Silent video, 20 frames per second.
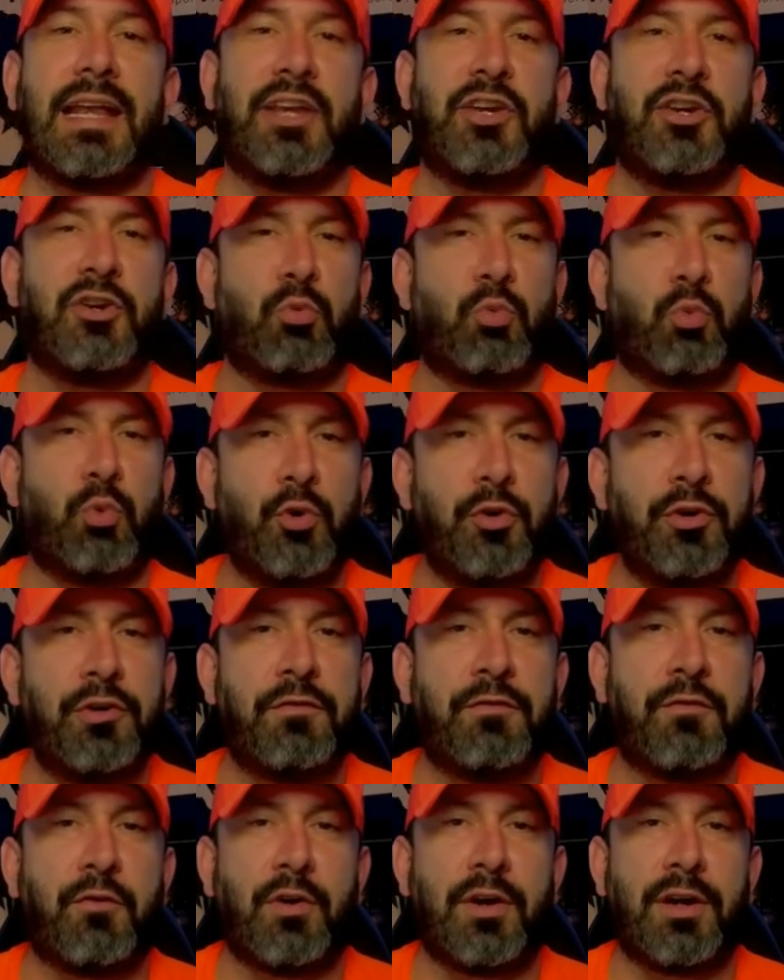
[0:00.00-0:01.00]
and you're rooting
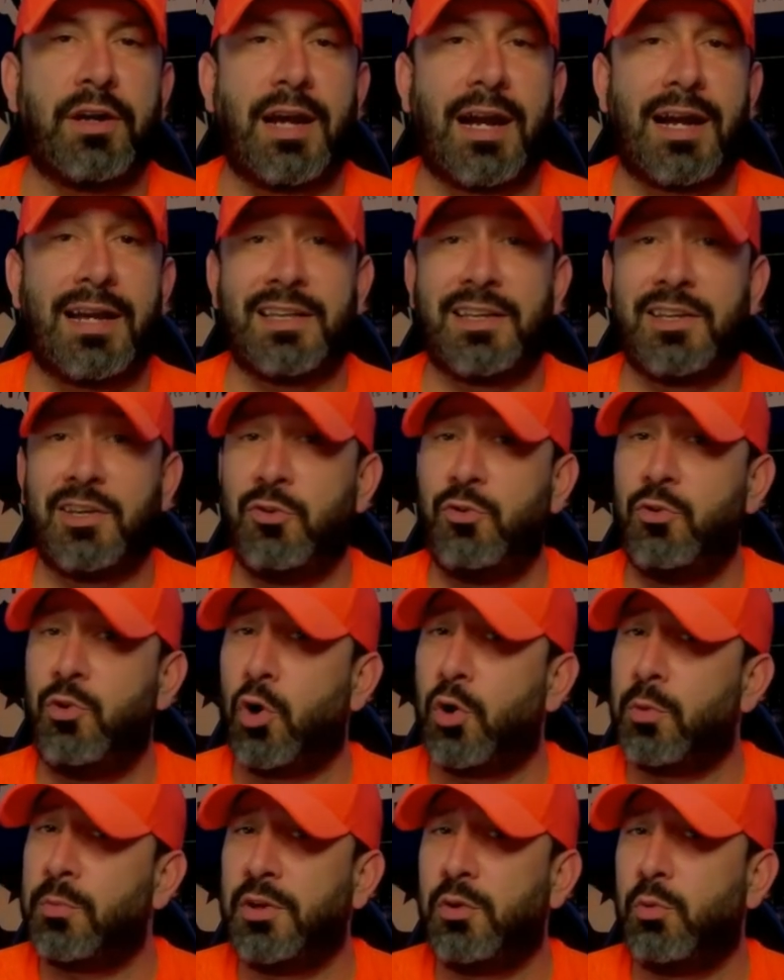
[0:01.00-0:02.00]
for a guy that you
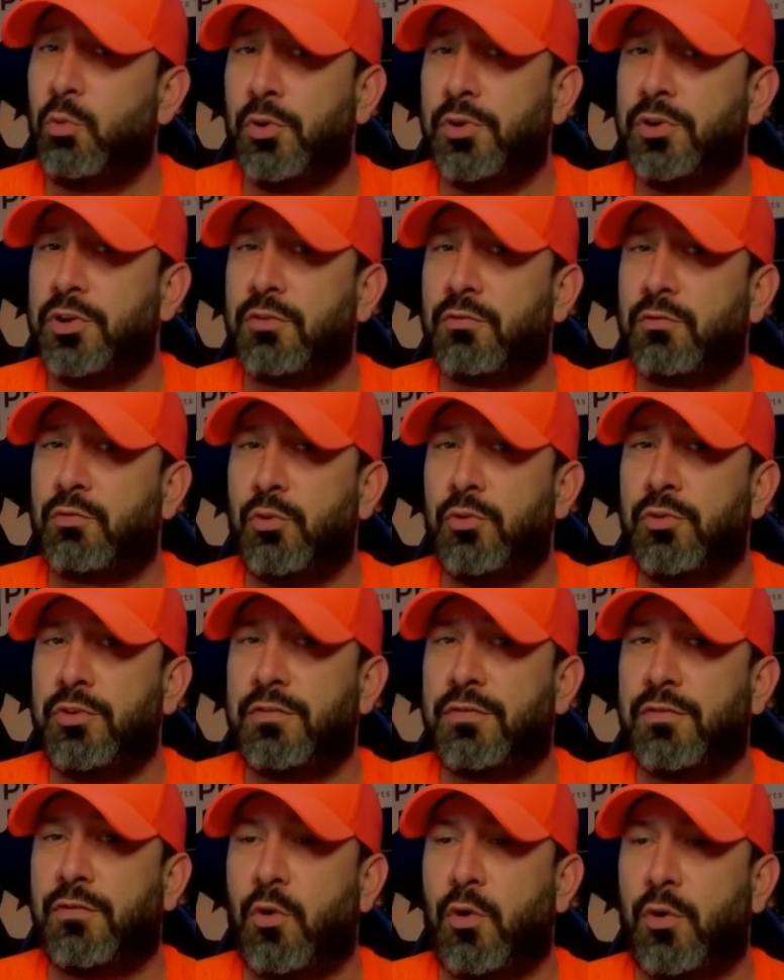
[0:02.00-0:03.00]
normally wouldn't have rooted
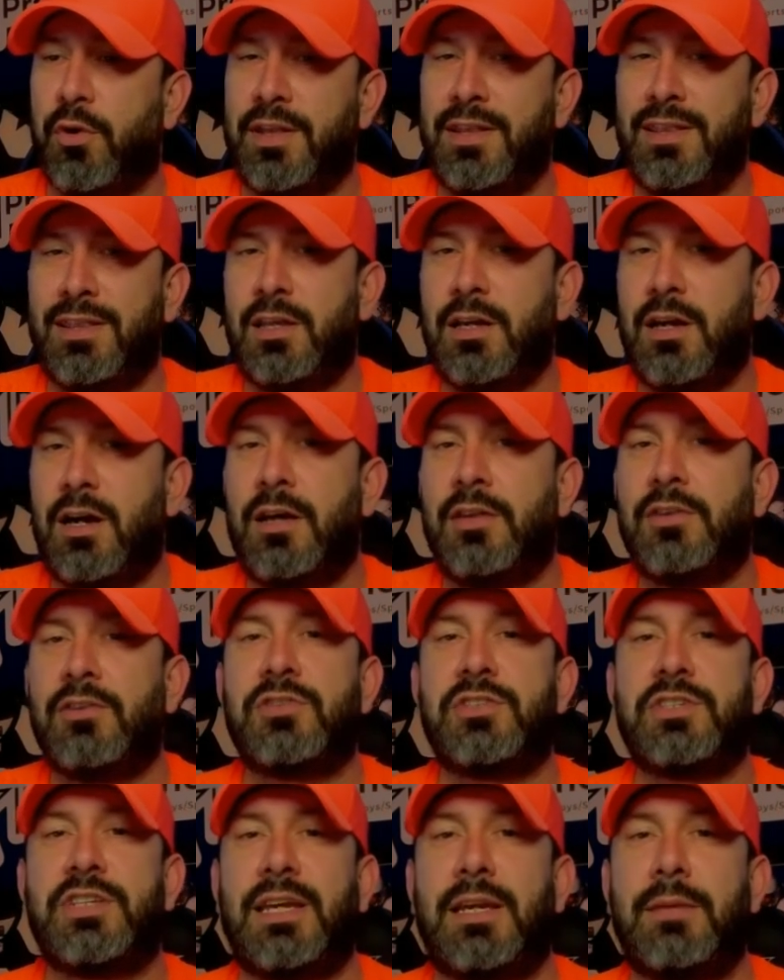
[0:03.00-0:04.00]
for, and the other
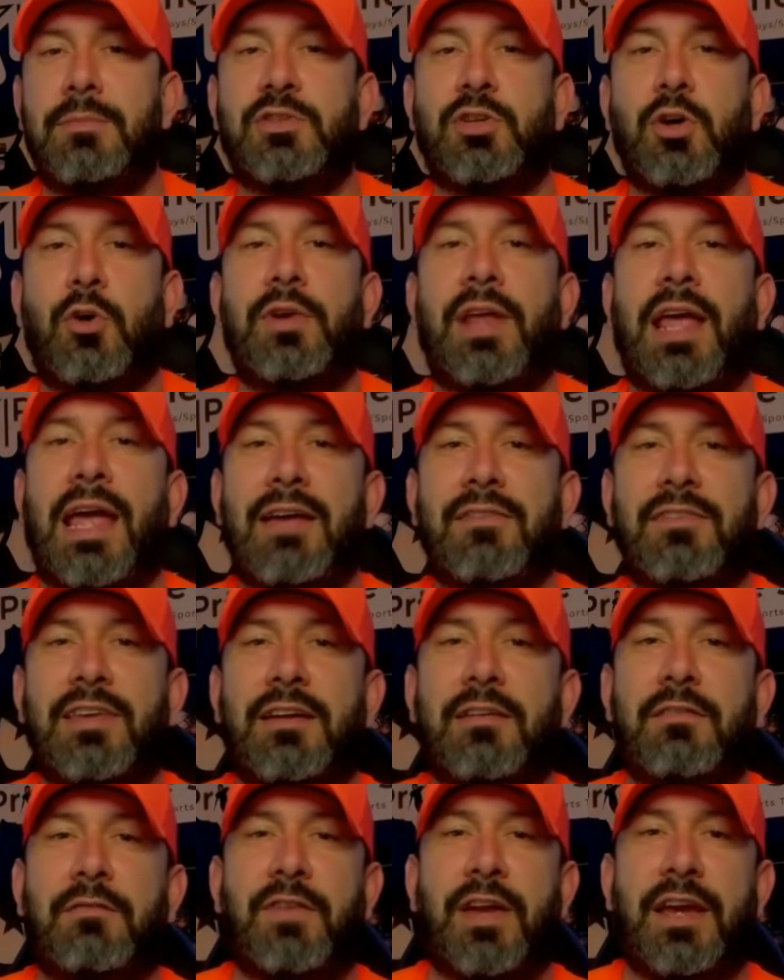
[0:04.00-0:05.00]
teams don't have that
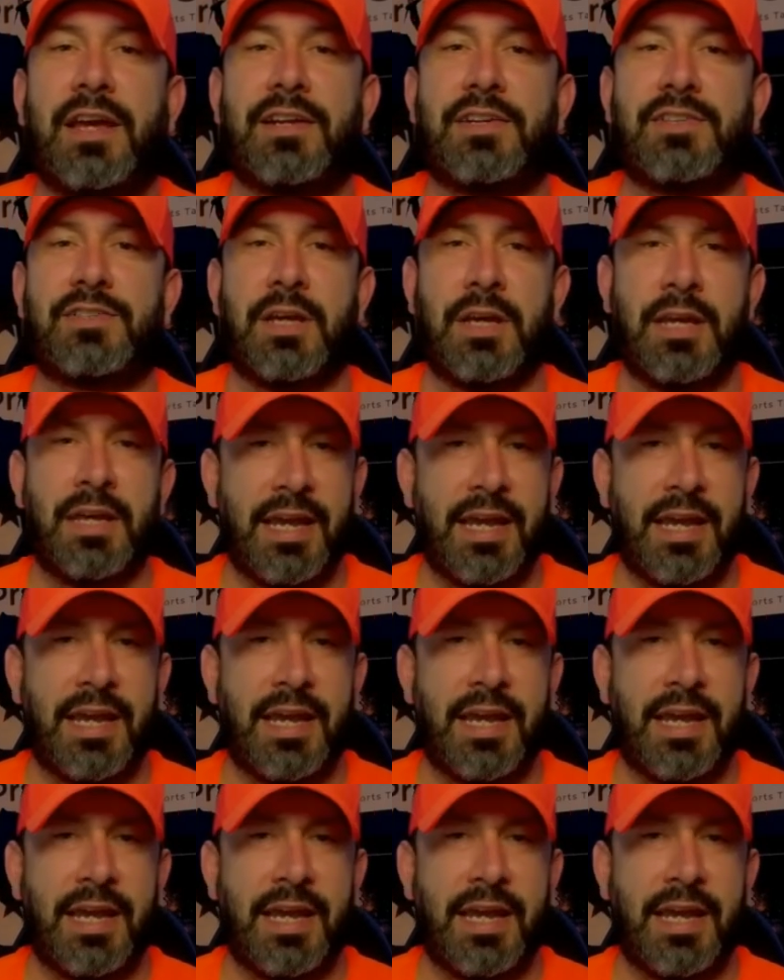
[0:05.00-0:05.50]
advantage.